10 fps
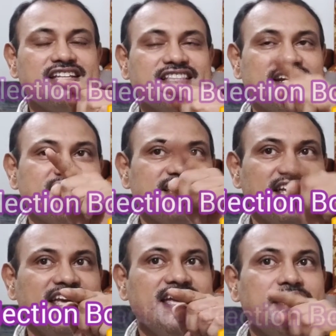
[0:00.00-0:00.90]
that is
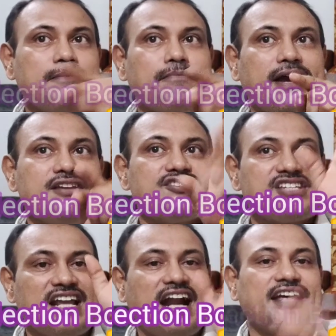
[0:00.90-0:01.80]
A minus
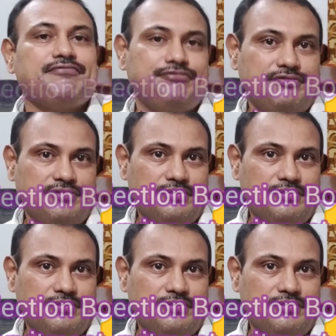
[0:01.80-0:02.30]
grad F.